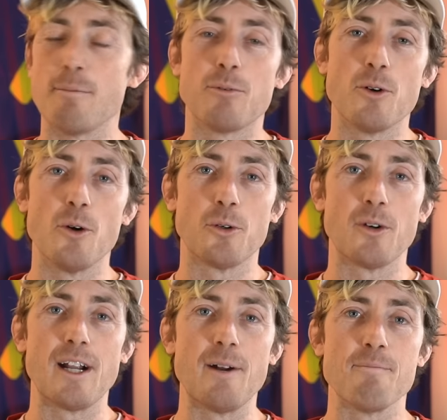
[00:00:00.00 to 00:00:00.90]
the
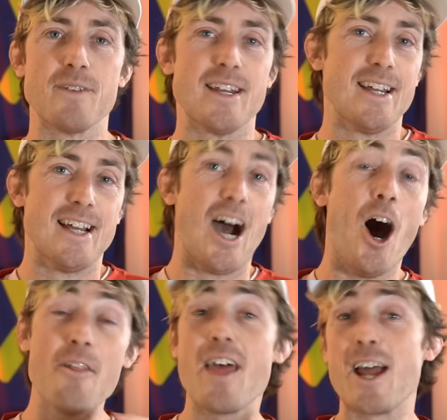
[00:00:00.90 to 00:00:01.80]
program.
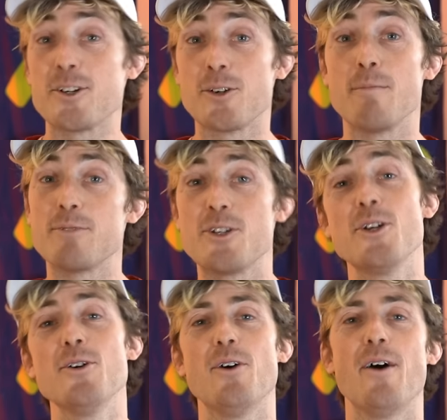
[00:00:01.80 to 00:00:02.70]
On that trip
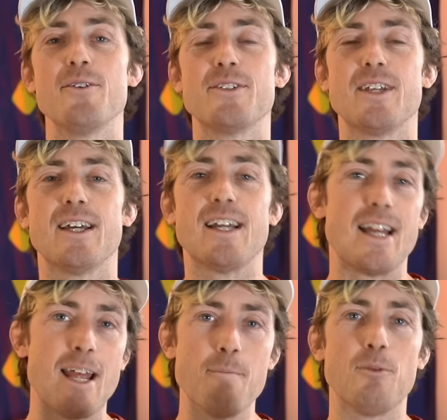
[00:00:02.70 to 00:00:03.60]
too, I was
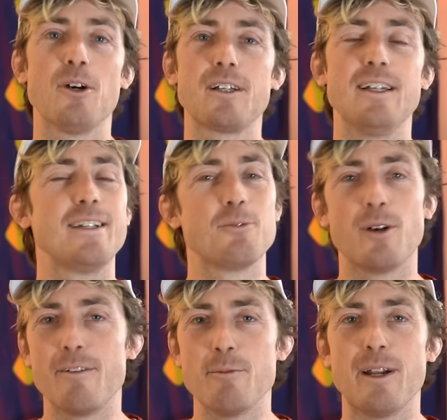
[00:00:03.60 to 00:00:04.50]
in Brooklyn, where
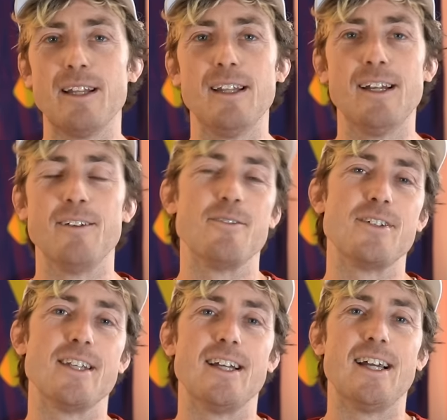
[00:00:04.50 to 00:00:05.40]
everybody
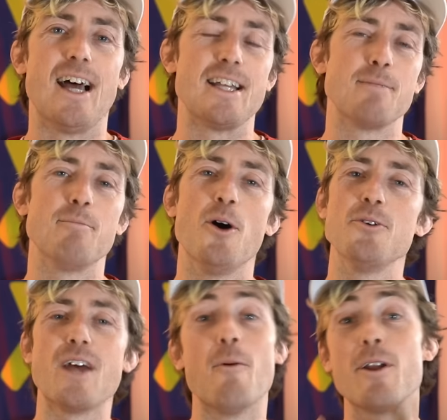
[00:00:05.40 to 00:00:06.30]
lives. I
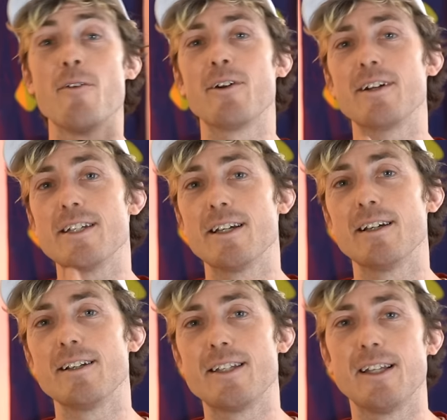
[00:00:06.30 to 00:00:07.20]
suppose I went over
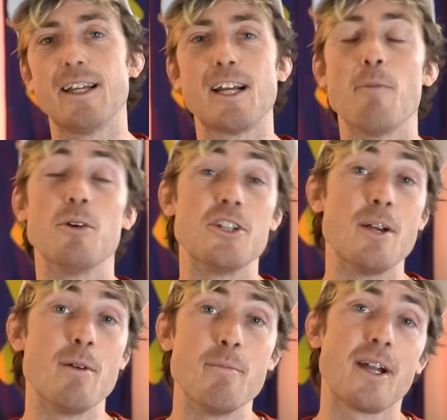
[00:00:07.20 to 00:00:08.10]
to link up with
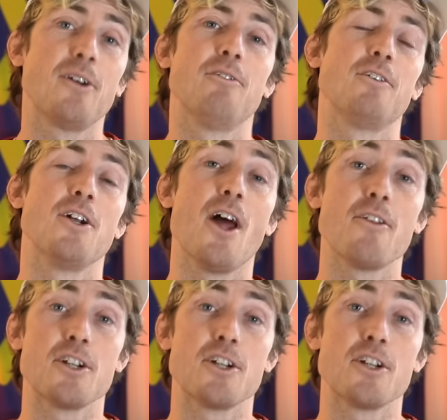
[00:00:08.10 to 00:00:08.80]
Jimmy Mickle for another